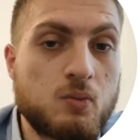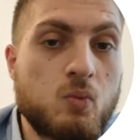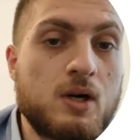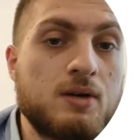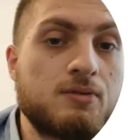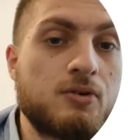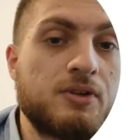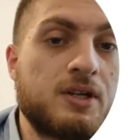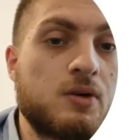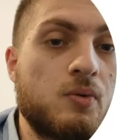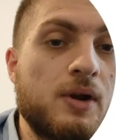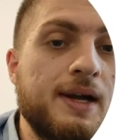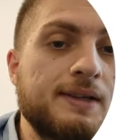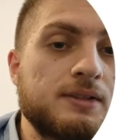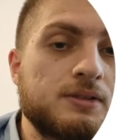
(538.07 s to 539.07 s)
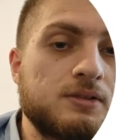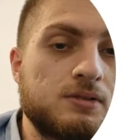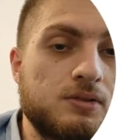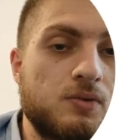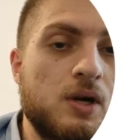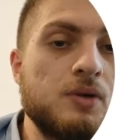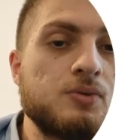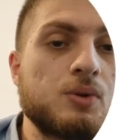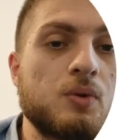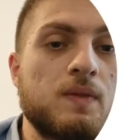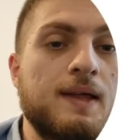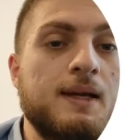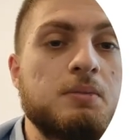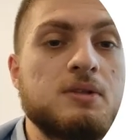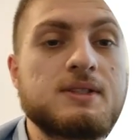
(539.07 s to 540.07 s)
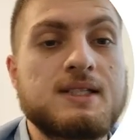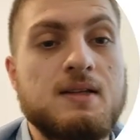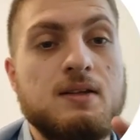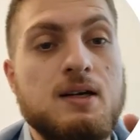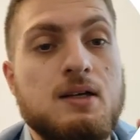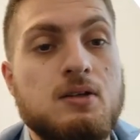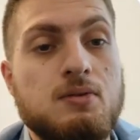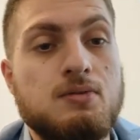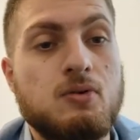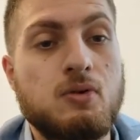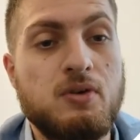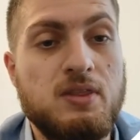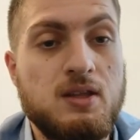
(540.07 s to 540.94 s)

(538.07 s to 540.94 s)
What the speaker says: one for the correct ground truth labels and the other for